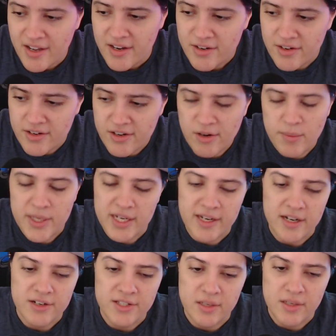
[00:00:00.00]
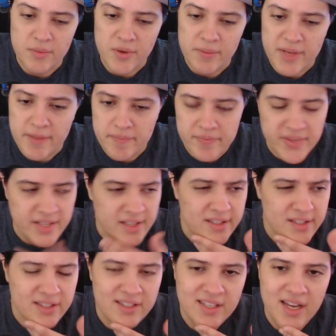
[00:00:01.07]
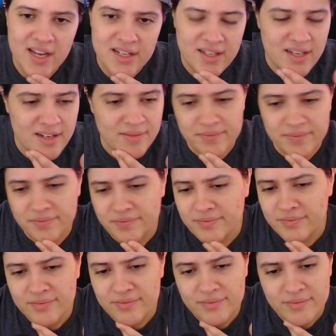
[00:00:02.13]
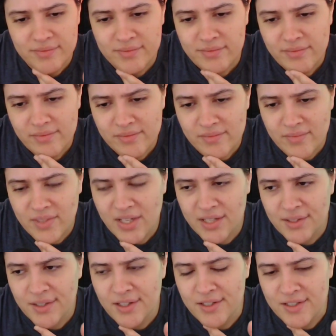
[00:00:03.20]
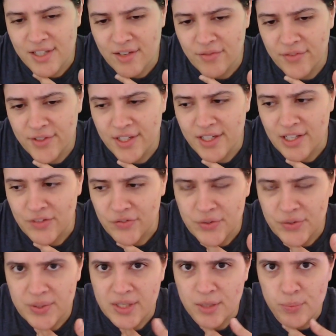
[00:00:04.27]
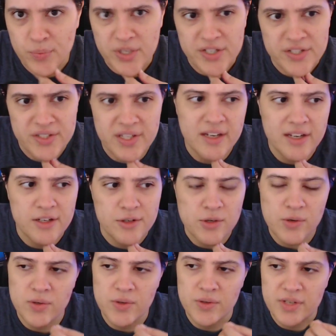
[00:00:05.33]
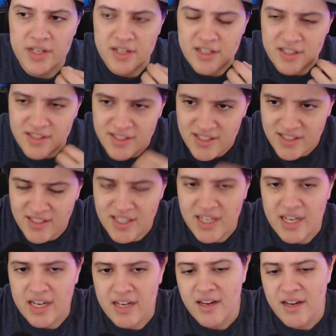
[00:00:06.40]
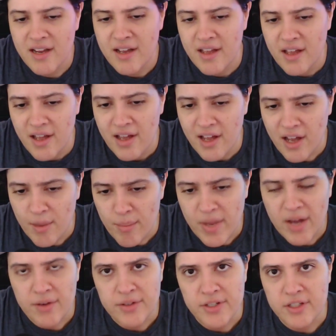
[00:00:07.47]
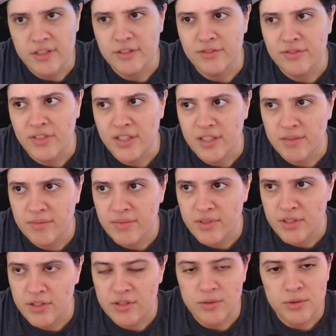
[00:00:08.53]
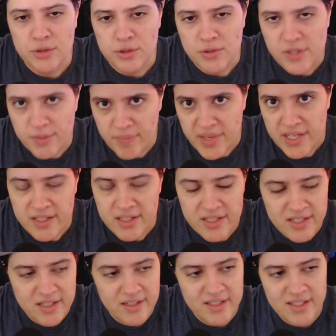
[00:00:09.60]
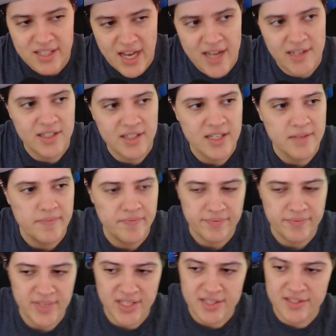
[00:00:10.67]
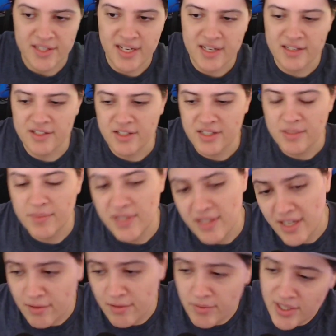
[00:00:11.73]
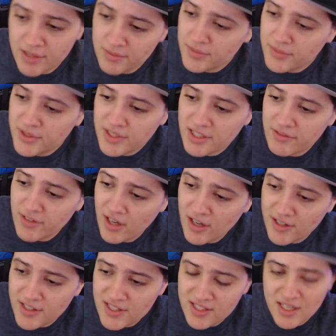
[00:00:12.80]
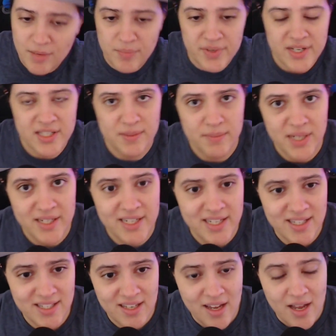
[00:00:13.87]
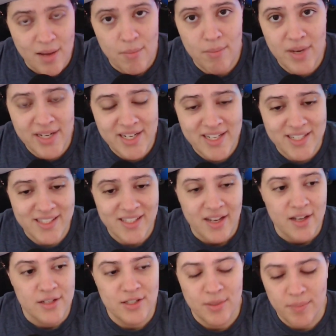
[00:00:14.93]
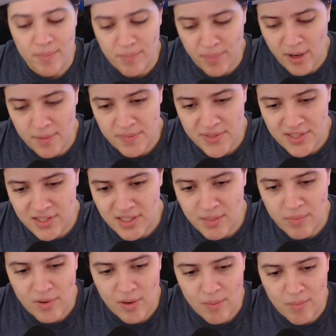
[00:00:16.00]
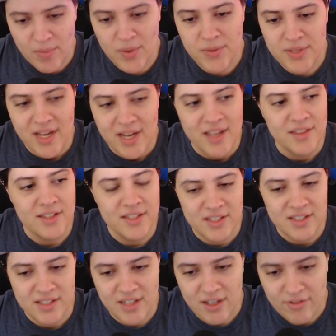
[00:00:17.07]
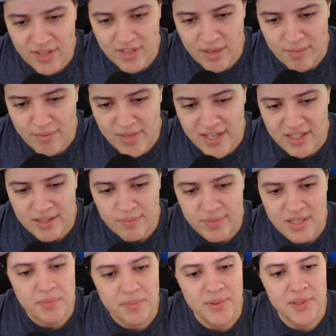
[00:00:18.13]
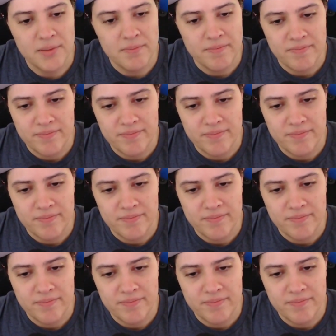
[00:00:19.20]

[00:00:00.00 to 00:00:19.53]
Nobody cares anymore, man. It's sad that there are definitely a few companies that control an insane amount of the social space, sadly, because they can just be like, well, we'll give all these companies monies to purposely promote this stuff that makes people